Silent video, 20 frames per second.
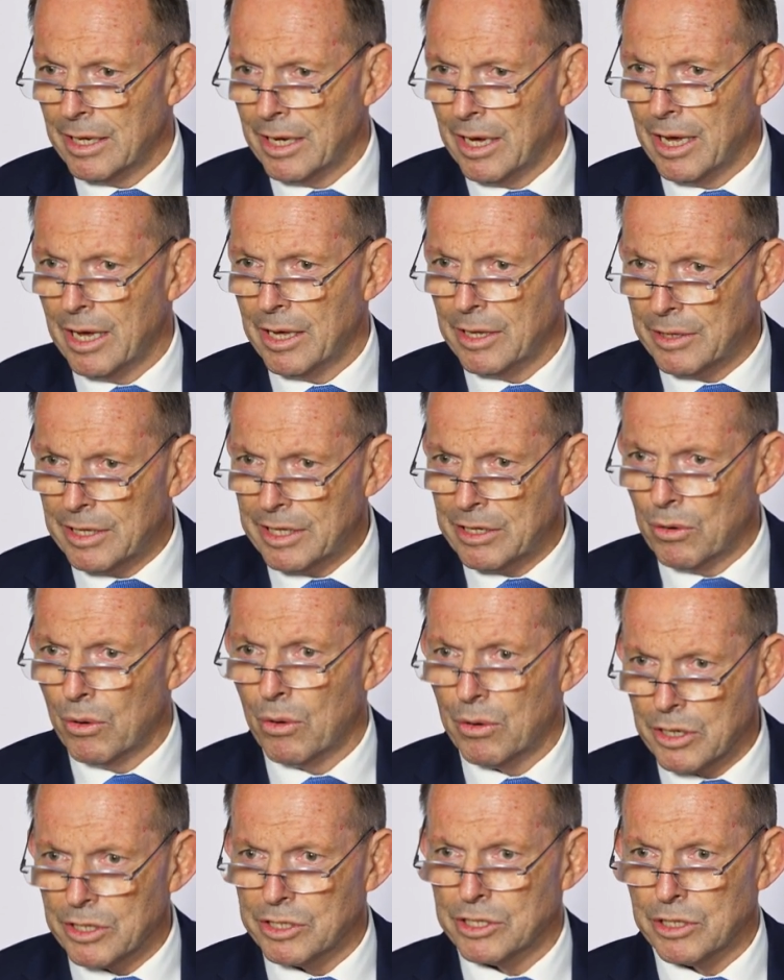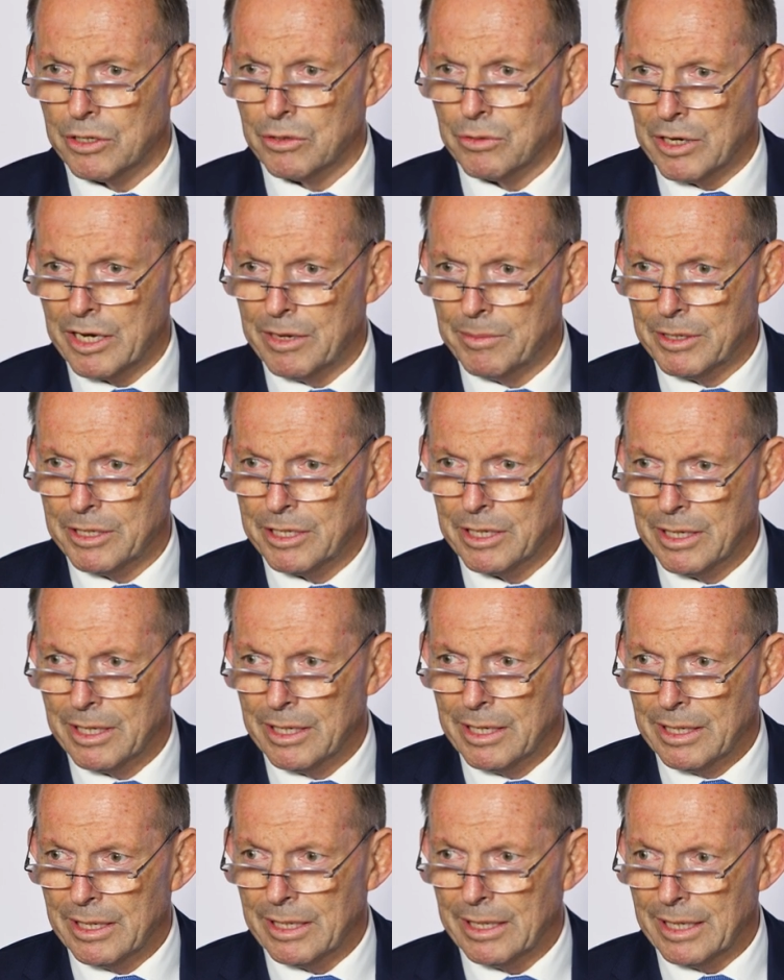the AUKUS agreement
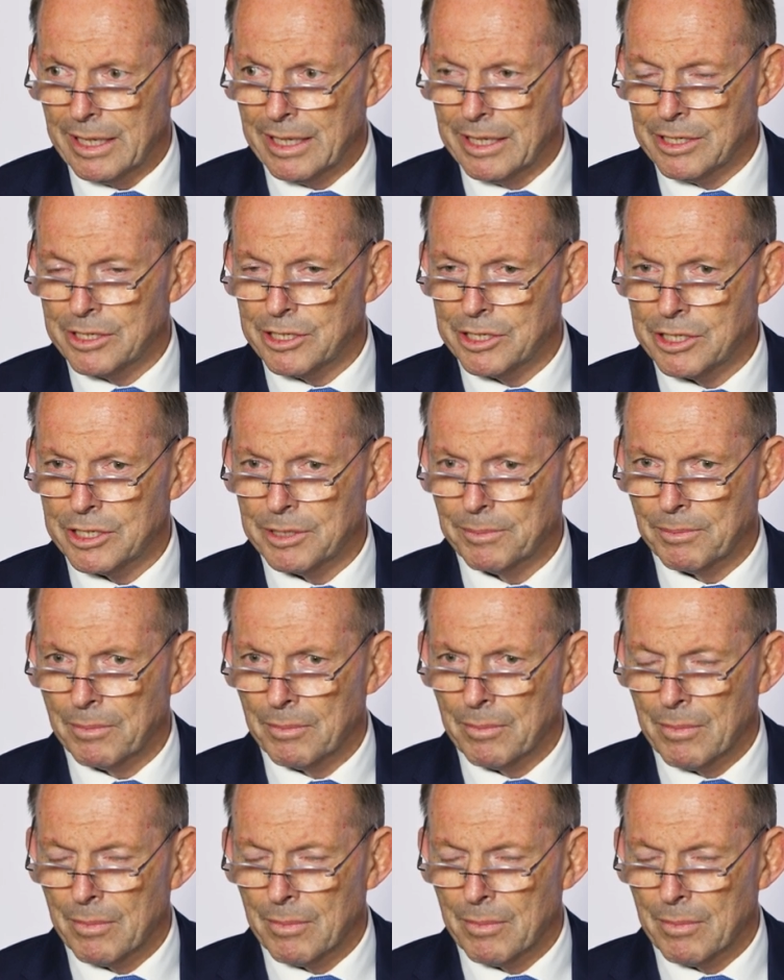is